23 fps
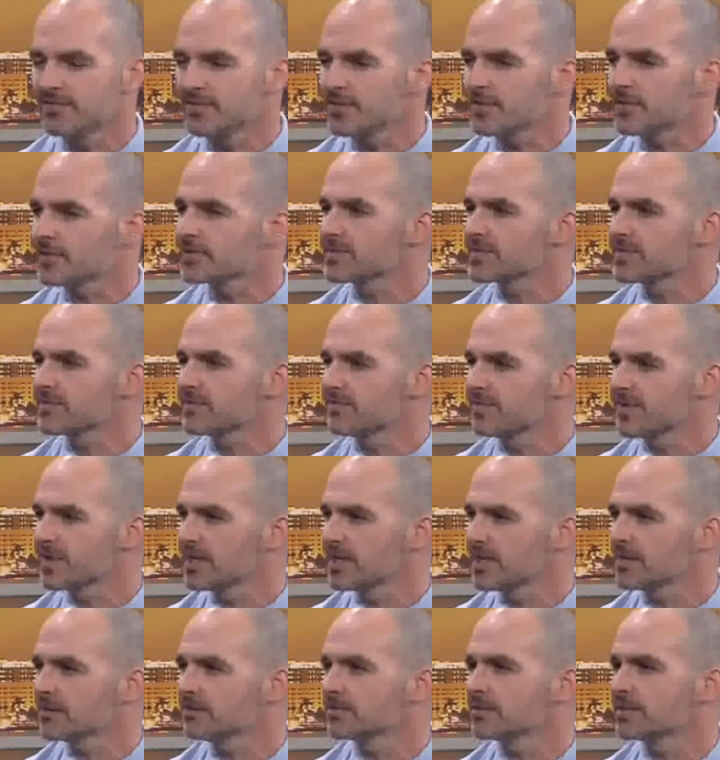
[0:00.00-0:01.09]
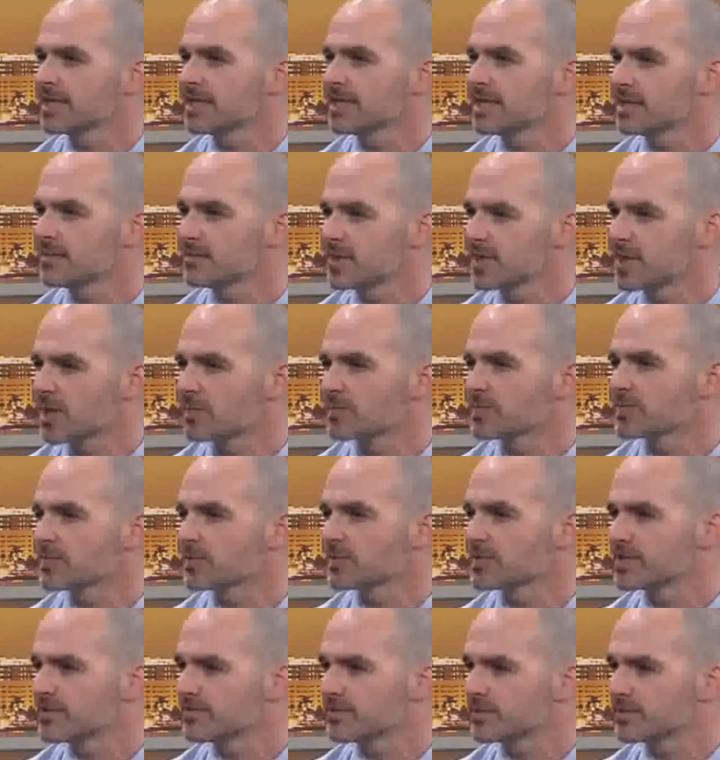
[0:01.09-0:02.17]
difficulty feeding. Eating becomes
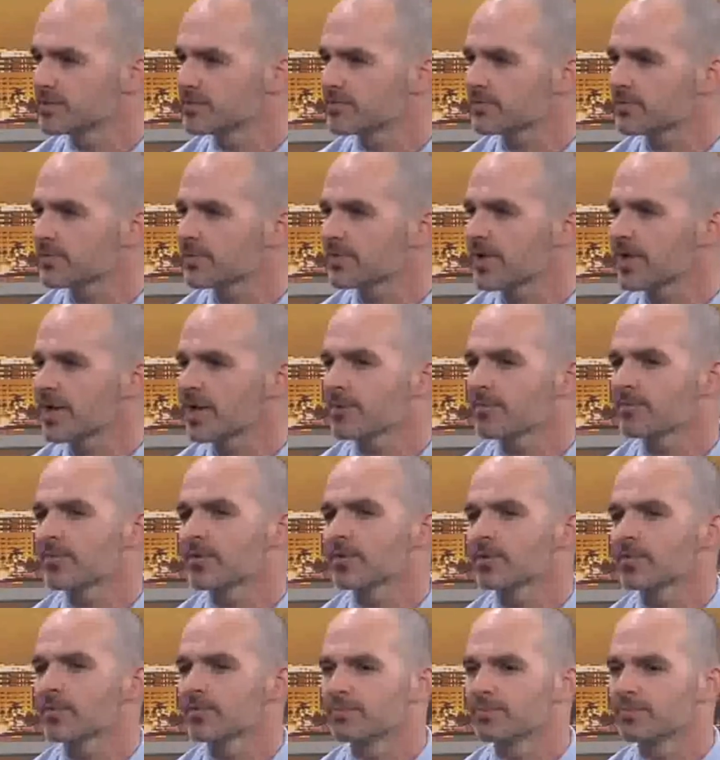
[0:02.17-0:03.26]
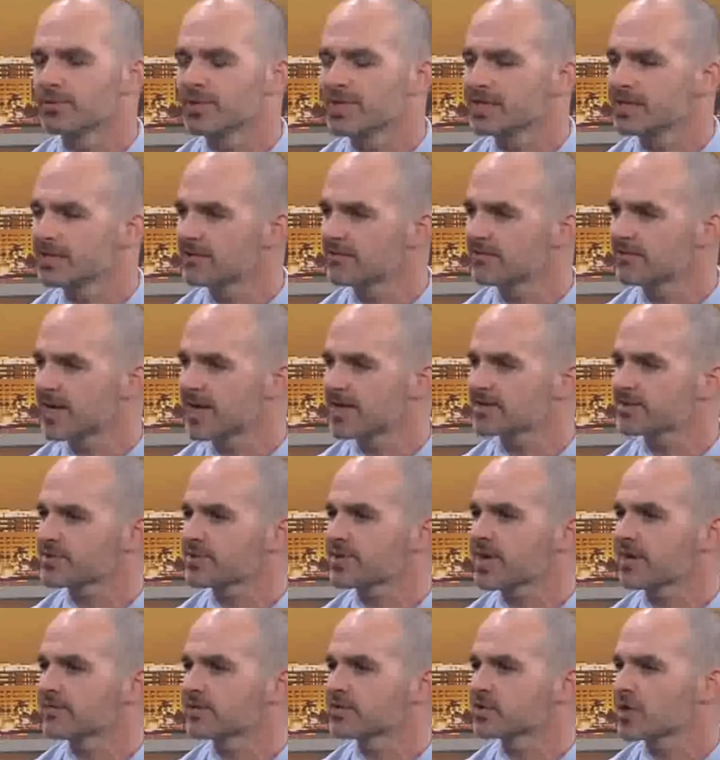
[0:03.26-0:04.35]
more difficult for them. They're breathing
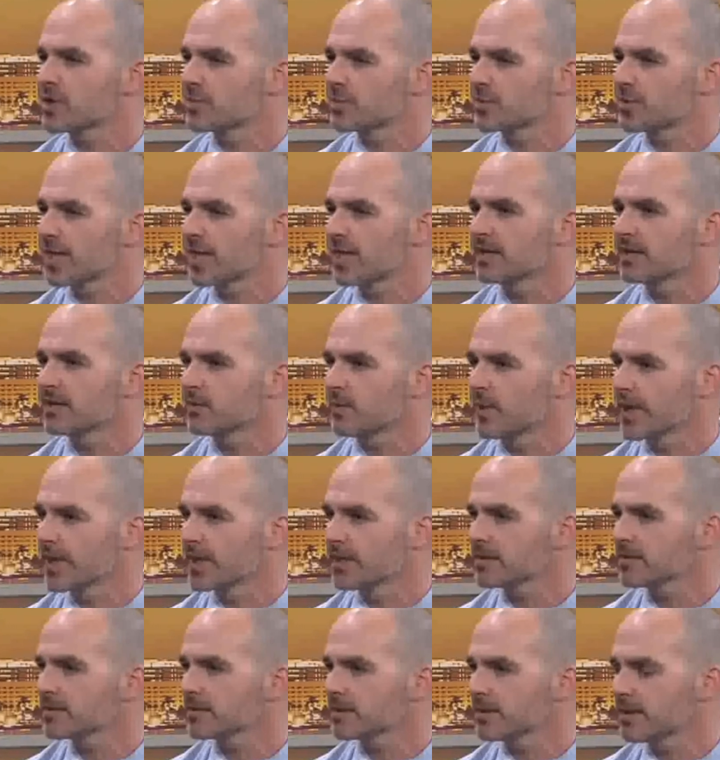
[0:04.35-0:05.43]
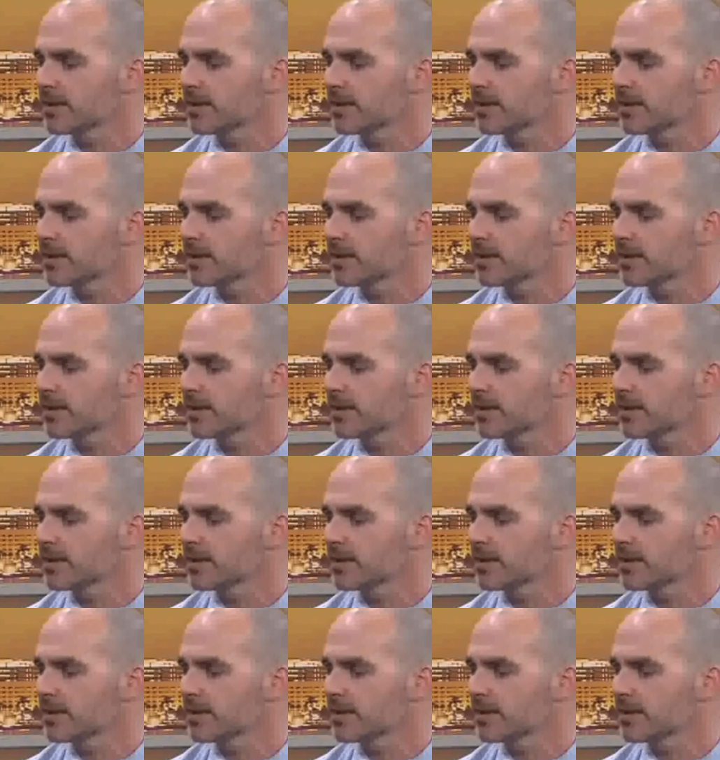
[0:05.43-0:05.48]
faster, having trouble gaining weight.